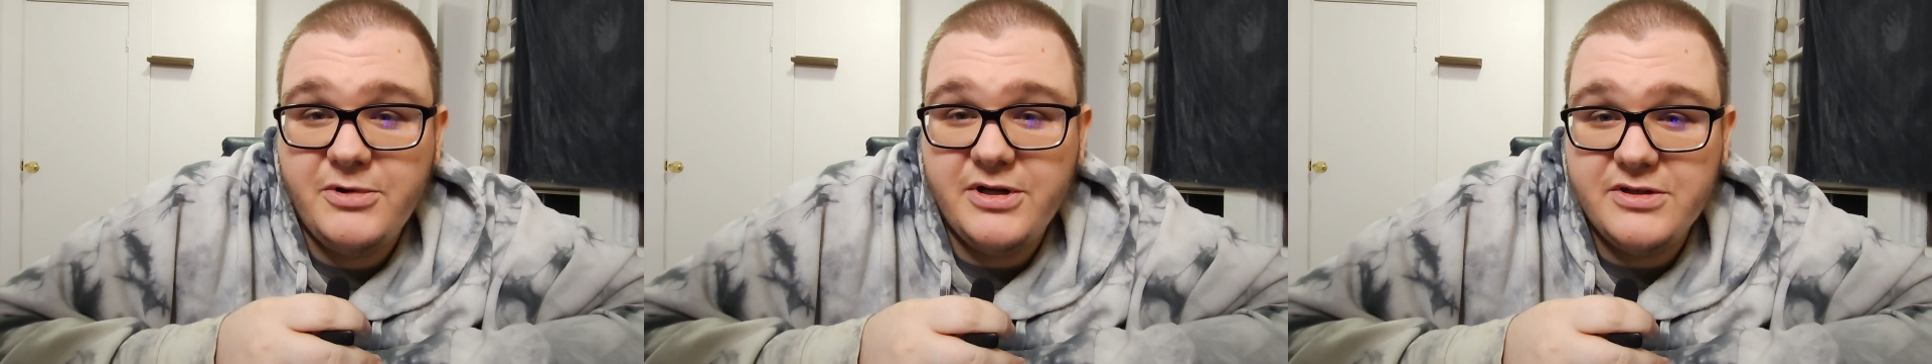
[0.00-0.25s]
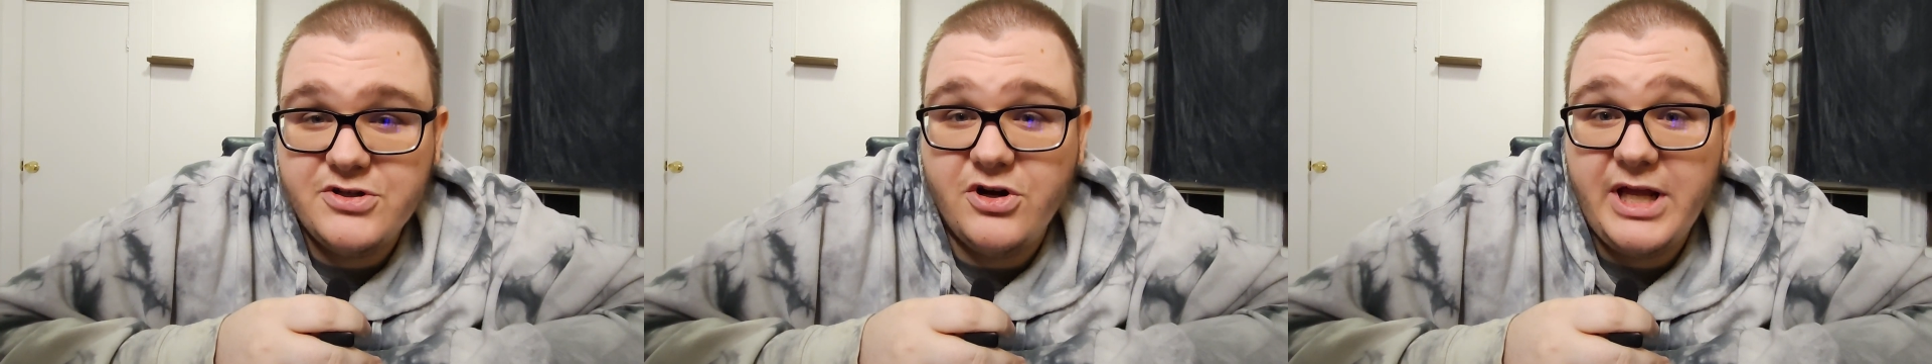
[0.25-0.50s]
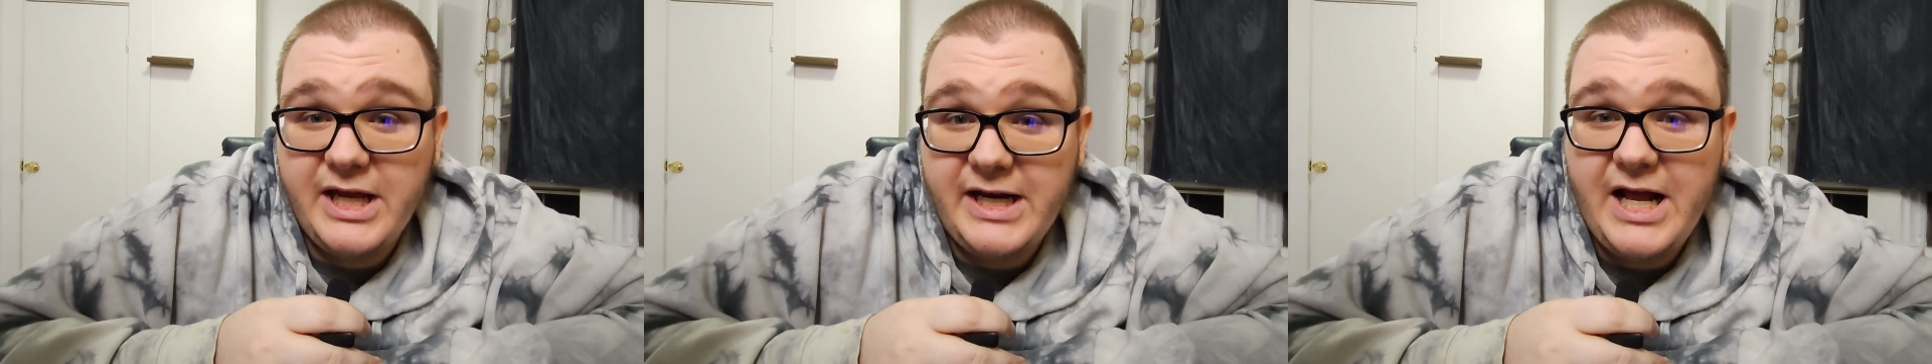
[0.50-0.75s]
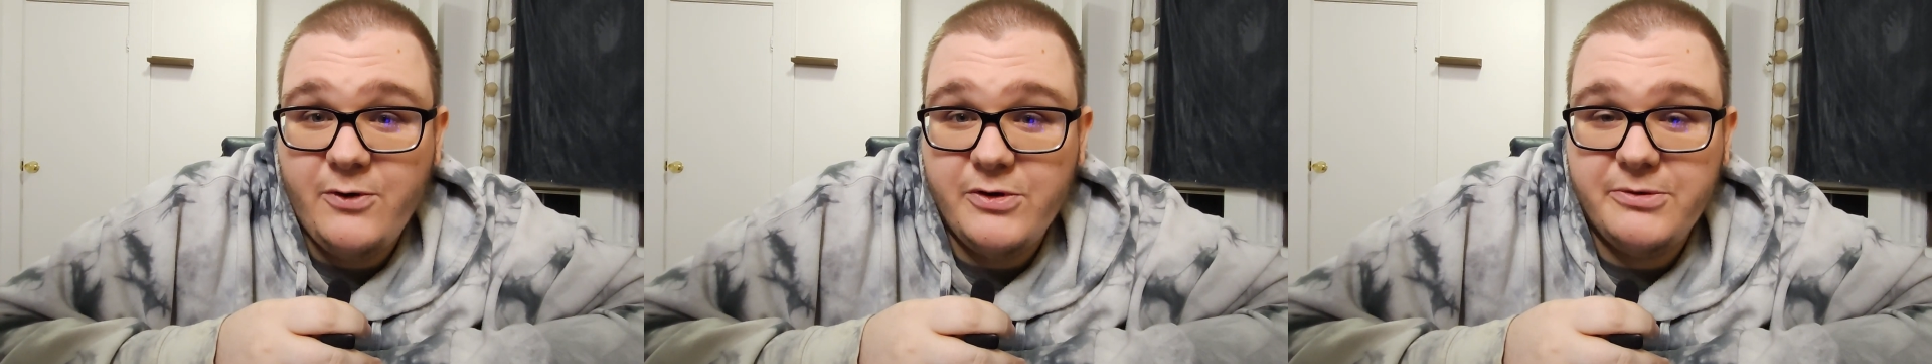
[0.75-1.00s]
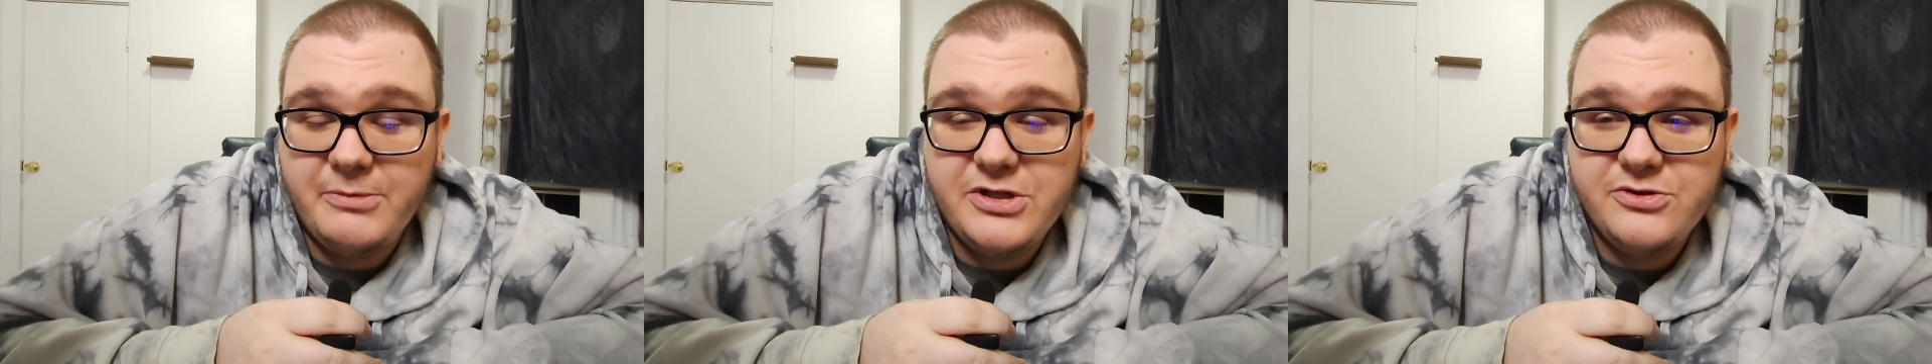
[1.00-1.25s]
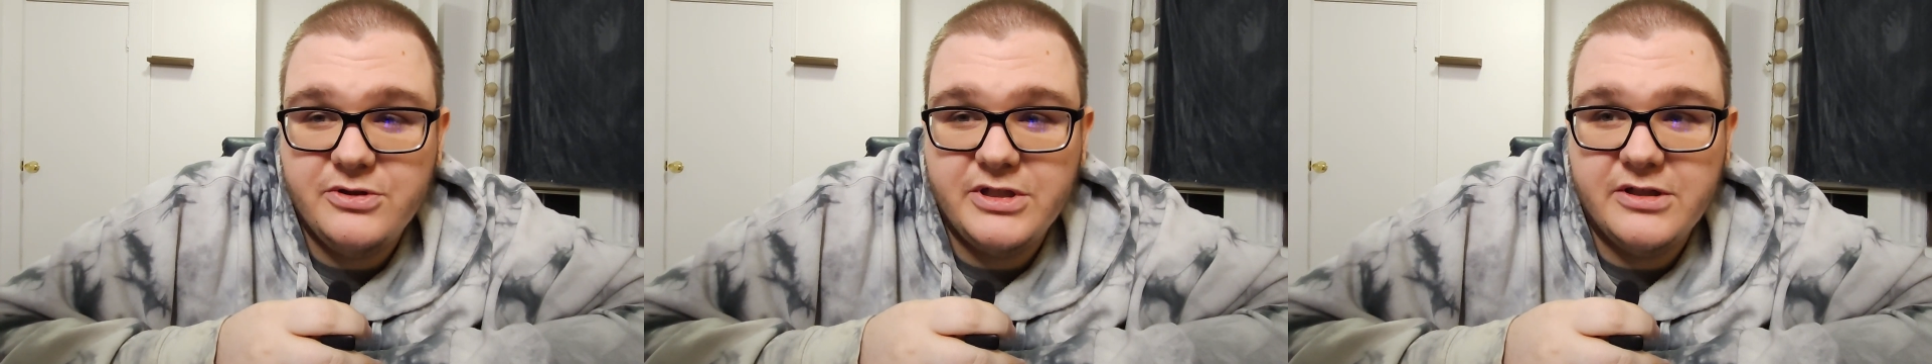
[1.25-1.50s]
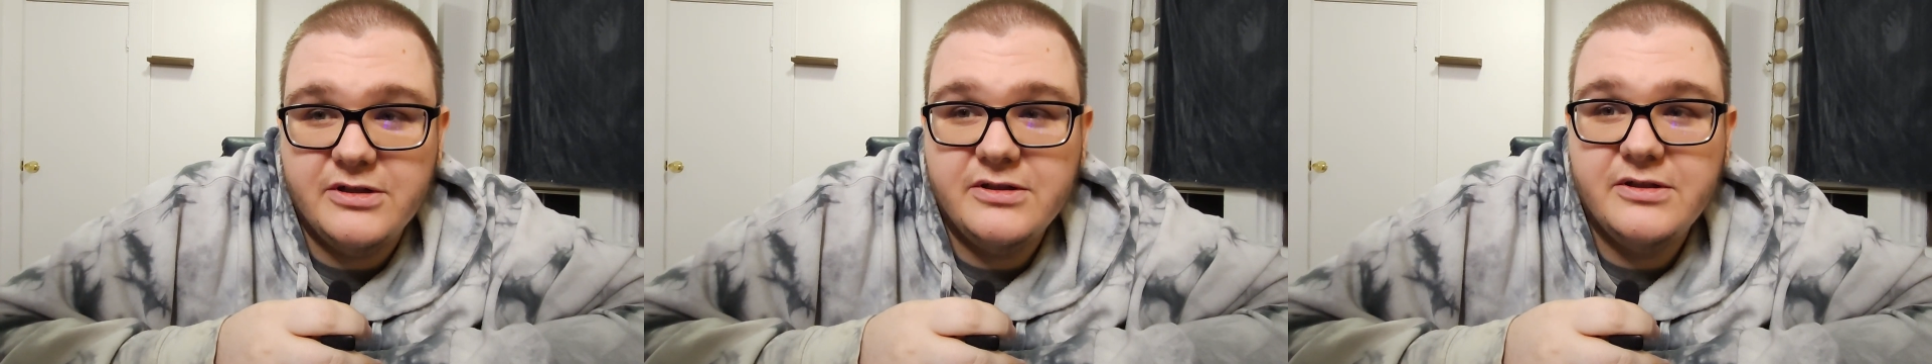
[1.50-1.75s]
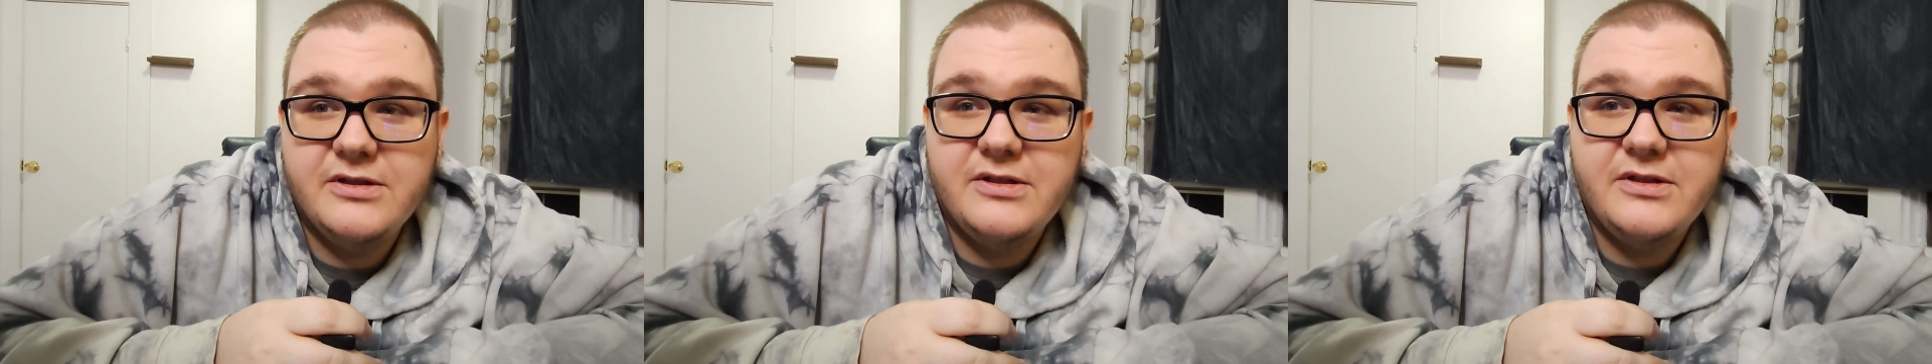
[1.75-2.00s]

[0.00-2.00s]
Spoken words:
but started hanging out with in my junior year.